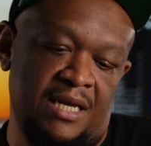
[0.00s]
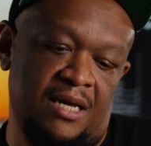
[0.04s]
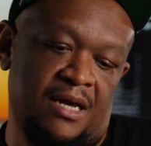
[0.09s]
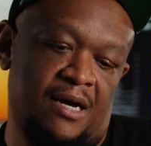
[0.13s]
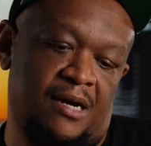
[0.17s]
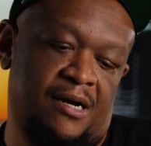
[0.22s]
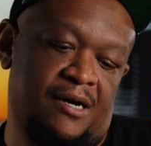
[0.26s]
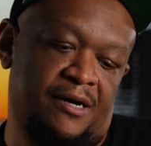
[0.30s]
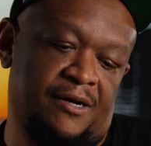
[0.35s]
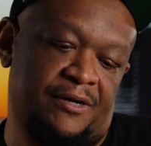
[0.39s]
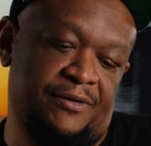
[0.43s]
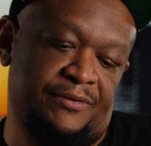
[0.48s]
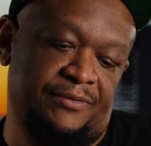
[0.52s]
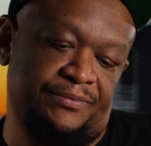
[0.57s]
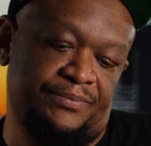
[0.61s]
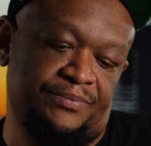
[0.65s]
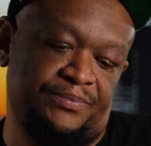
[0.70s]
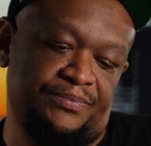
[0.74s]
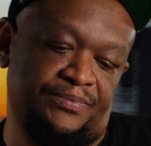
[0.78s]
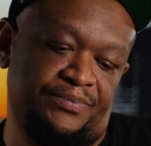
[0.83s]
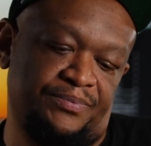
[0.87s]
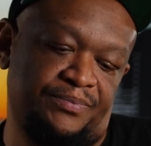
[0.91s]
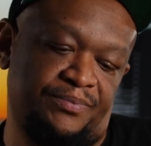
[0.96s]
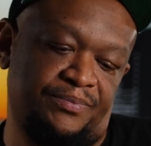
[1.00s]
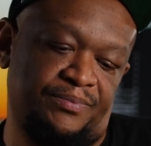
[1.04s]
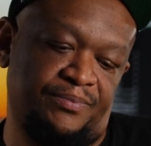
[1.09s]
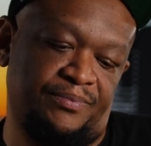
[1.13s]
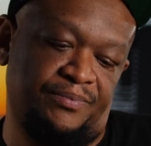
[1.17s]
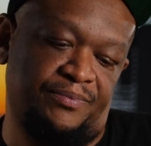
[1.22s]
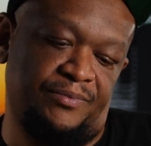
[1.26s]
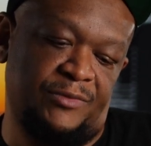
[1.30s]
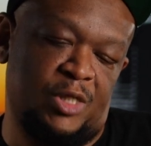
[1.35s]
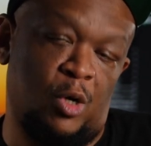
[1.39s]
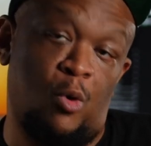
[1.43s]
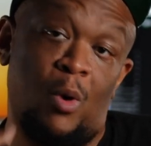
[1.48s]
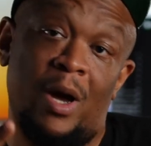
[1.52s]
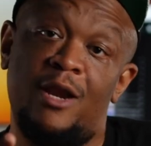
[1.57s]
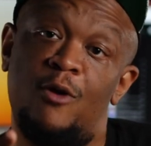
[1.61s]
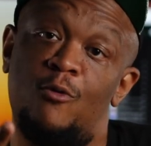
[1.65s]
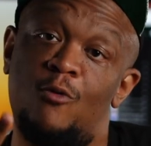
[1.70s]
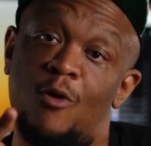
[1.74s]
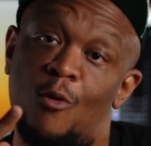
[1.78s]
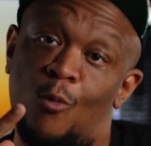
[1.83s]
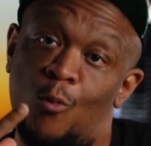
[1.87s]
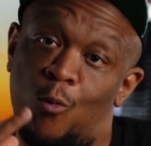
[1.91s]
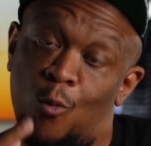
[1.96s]
quite a
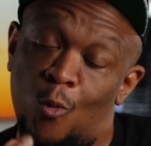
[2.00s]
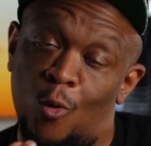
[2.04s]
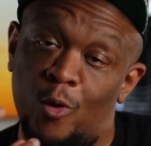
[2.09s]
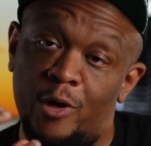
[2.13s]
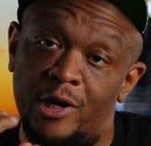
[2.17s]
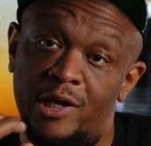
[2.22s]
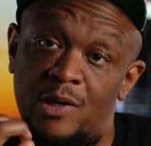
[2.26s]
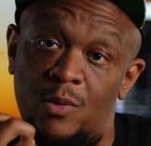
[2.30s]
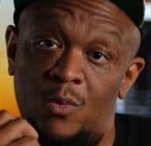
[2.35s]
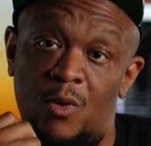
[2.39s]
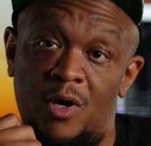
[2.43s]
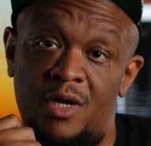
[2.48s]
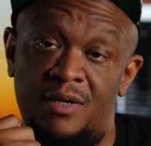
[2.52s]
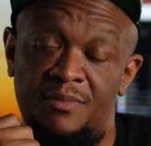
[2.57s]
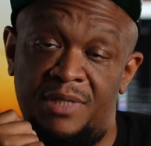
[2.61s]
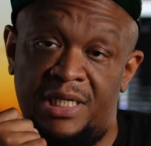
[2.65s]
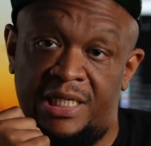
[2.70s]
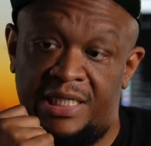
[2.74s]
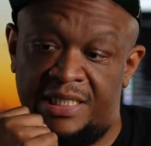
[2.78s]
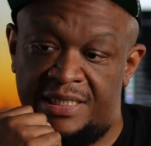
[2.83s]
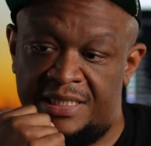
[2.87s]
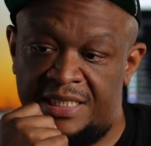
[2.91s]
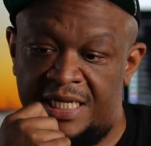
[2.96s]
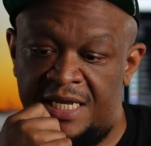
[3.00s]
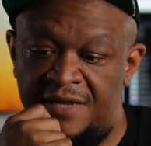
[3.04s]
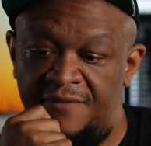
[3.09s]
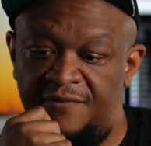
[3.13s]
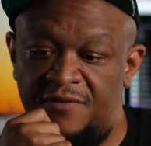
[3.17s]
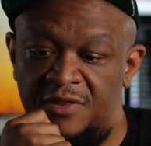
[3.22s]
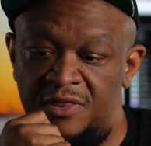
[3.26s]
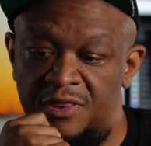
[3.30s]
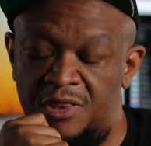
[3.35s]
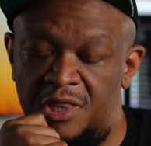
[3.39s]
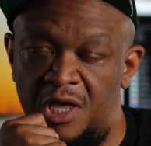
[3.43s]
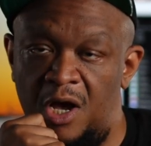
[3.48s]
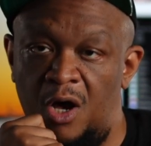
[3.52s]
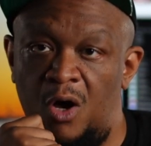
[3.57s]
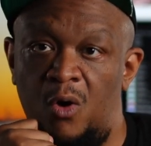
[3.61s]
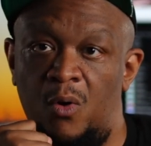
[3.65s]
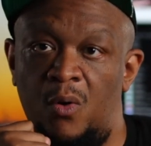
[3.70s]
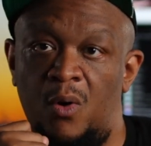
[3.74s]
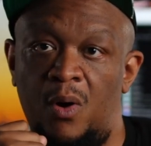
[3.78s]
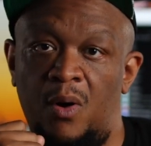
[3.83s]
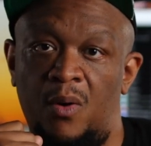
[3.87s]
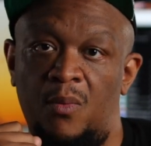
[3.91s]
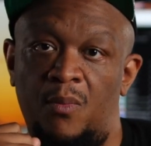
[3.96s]
rewarding one, because even
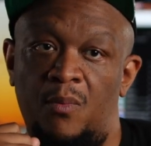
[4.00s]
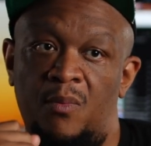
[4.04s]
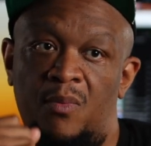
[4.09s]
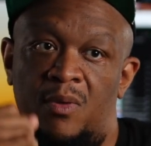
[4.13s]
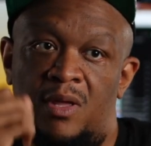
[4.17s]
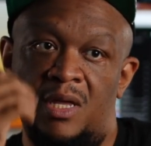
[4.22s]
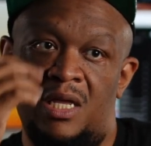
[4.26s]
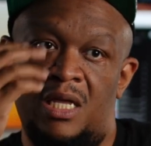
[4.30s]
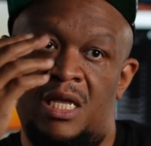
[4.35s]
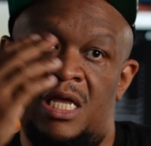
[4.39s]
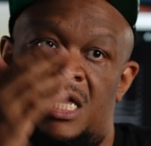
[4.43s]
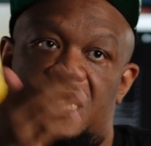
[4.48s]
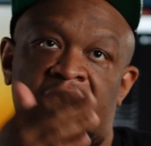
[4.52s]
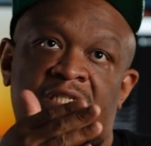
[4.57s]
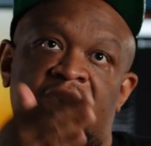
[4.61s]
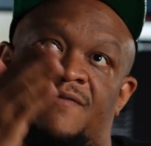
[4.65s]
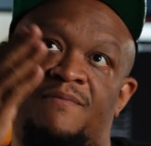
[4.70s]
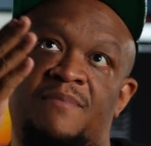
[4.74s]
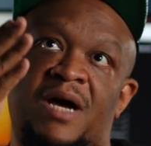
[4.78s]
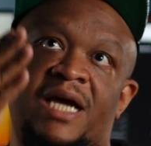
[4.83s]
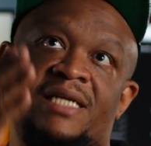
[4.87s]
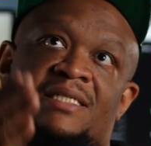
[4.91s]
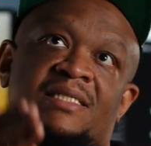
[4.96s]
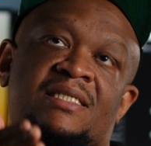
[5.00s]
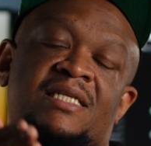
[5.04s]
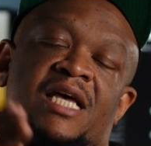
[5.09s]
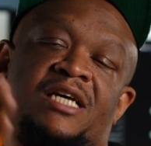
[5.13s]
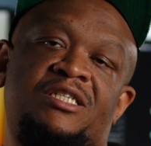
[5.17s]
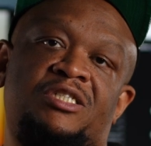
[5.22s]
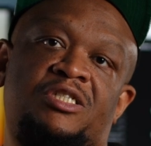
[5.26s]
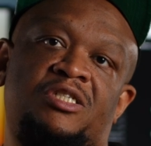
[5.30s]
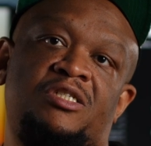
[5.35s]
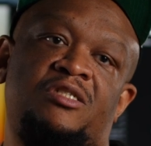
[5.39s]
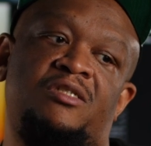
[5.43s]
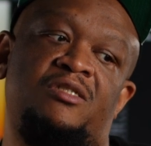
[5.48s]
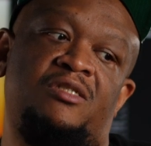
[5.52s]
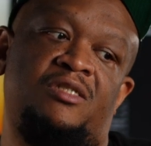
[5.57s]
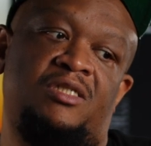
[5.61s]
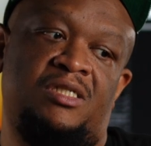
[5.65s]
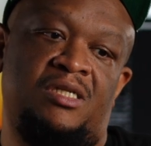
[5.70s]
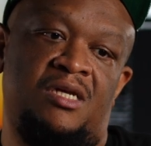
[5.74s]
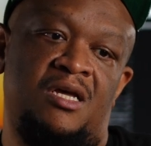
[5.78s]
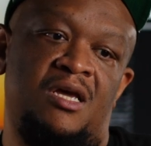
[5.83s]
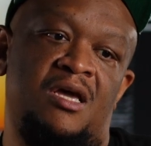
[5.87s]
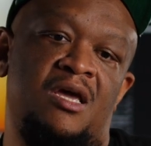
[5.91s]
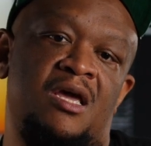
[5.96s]
though each of my
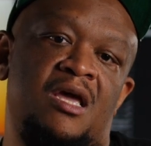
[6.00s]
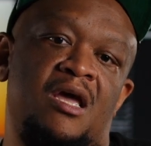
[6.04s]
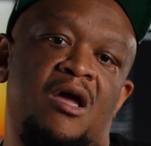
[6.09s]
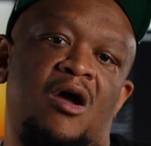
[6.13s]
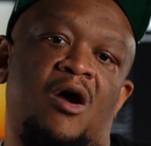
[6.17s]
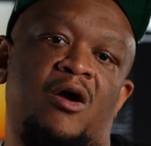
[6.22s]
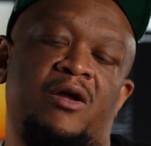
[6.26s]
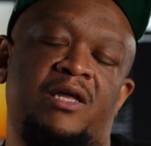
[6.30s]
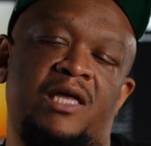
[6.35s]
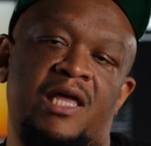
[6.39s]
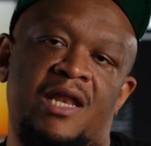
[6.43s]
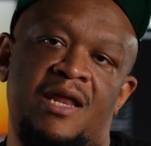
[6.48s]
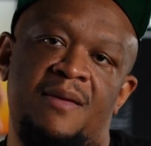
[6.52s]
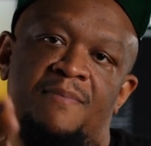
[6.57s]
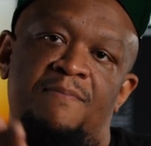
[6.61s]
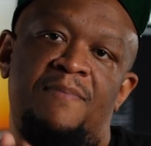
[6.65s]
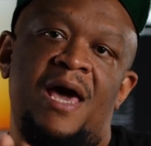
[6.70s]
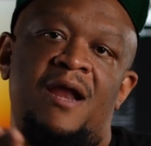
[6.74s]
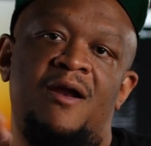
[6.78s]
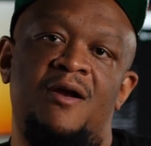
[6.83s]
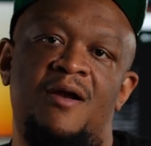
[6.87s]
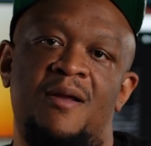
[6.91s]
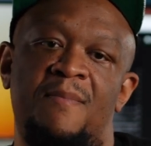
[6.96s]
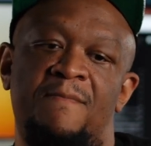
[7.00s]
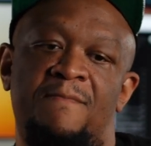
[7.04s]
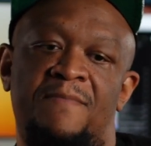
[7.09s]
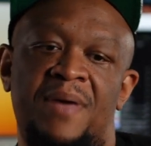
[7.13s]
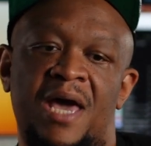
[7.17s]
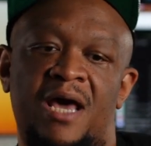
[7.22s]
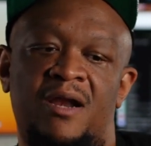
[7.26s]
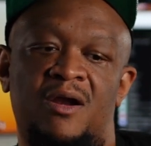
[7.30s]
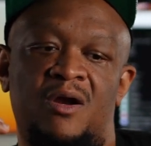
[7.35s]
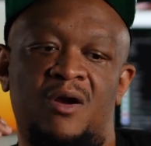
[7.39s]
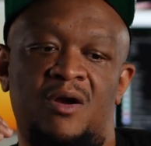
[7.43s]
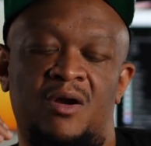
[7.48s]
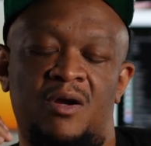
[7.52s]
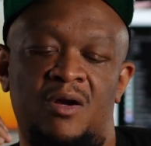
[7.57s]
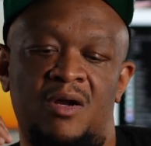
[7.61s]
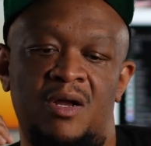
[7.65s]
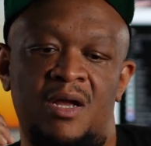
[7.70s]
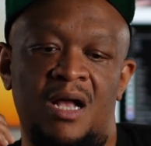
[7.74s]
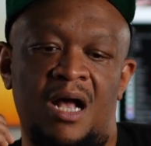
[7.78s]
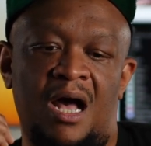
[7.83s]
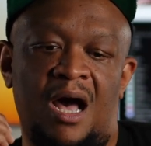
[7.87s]
sessions are getting better and better,